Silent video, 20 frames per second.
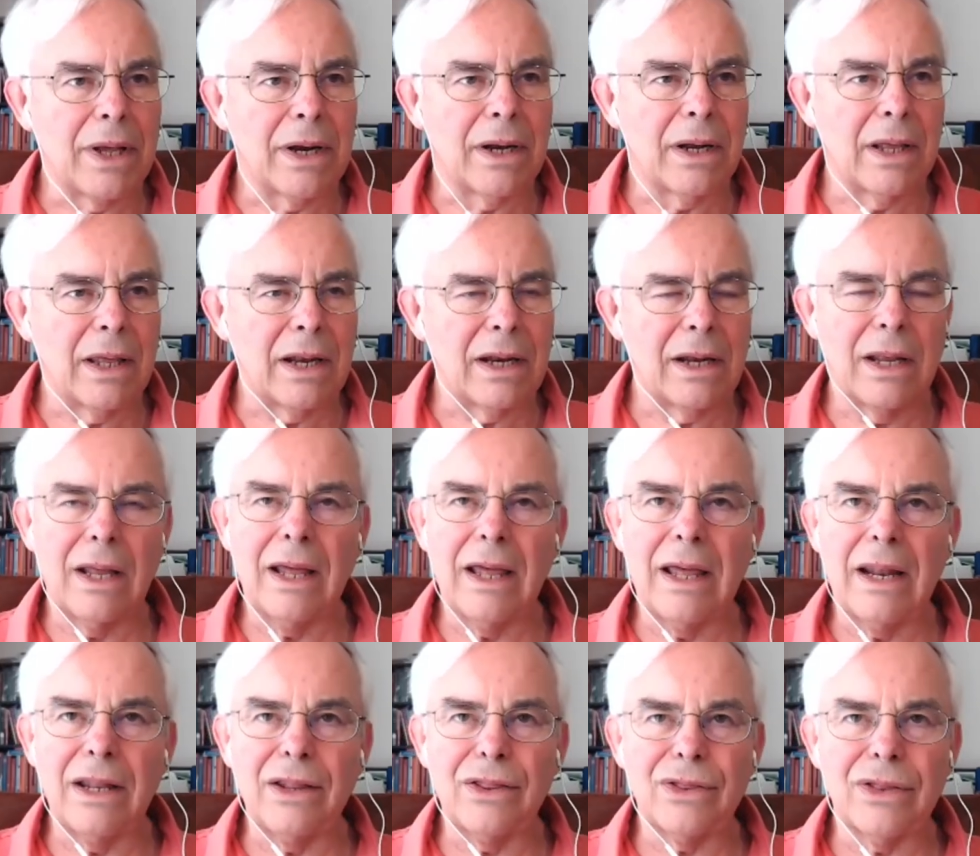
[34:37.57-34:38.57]
Any
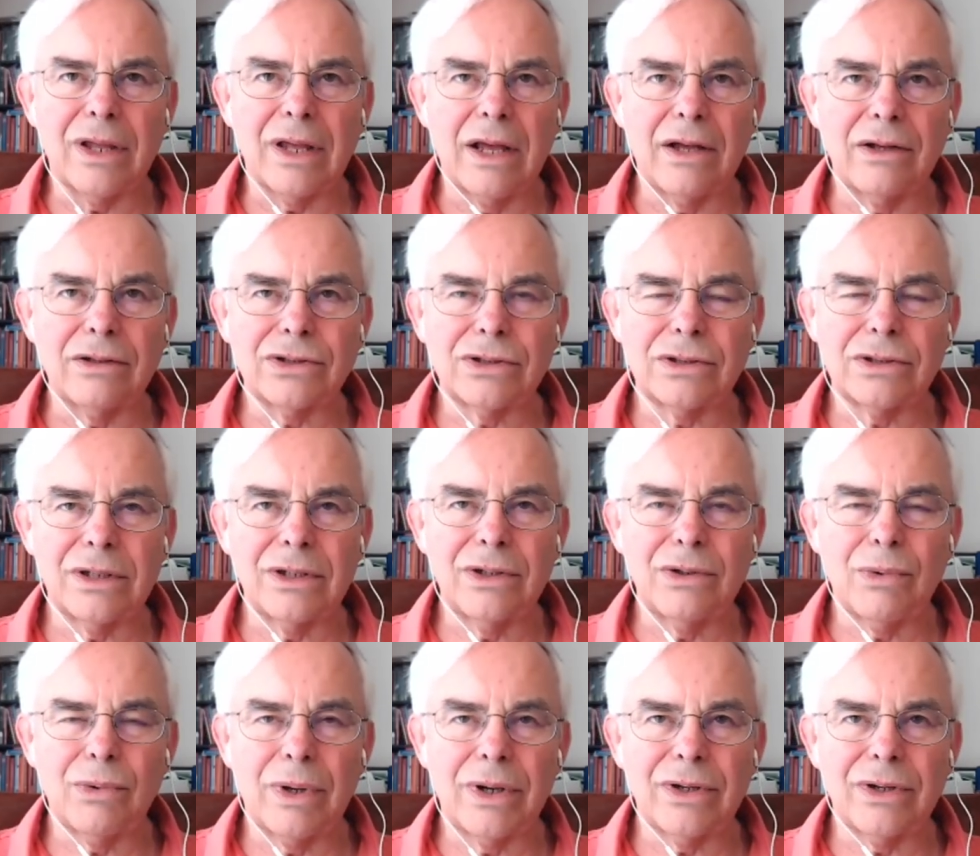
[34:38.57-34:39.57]
anything else that
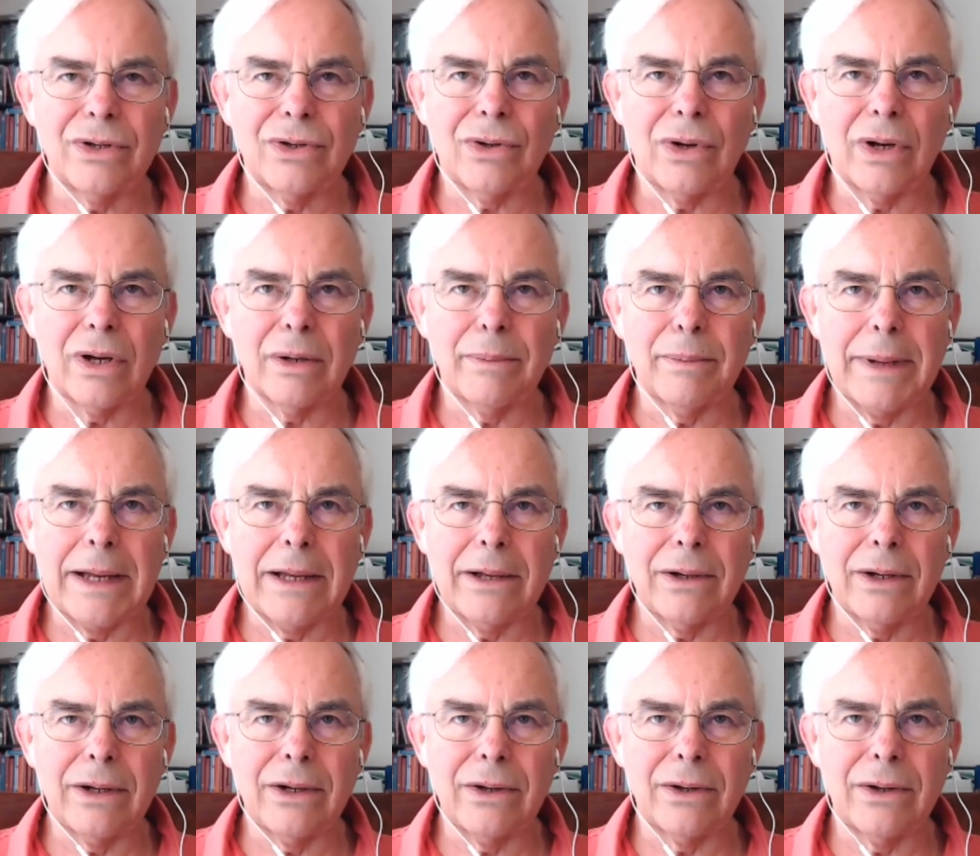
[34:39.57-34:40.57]
you wanted to talk
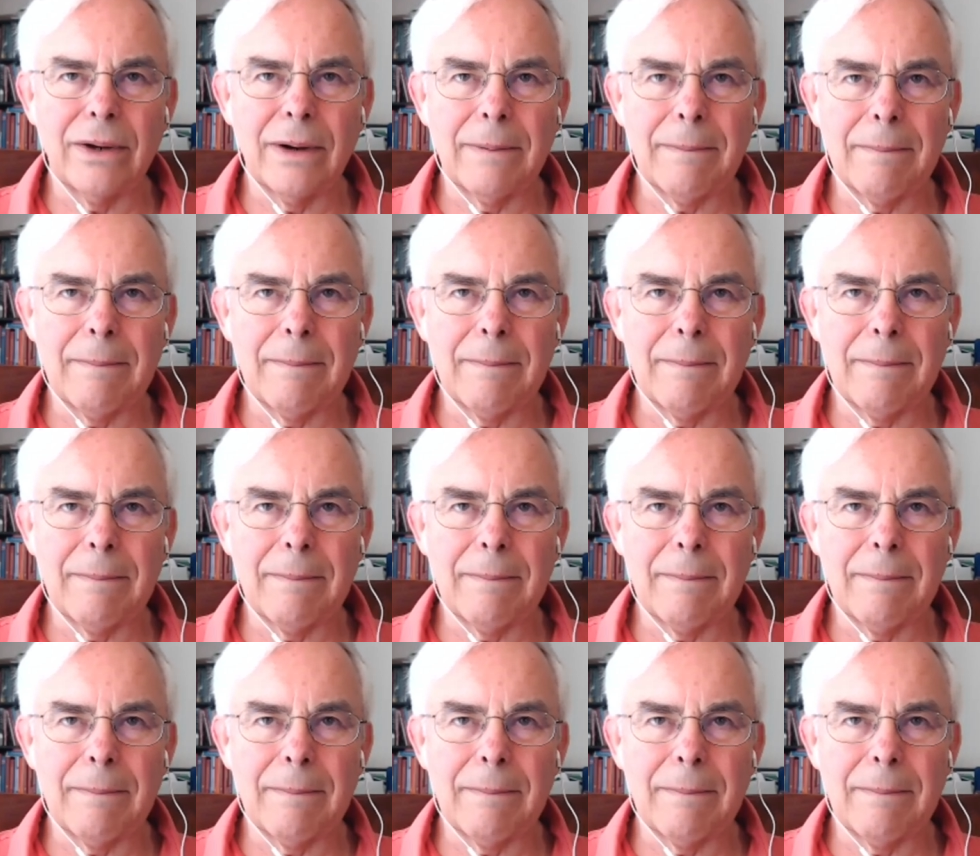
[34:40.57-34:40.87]
about here?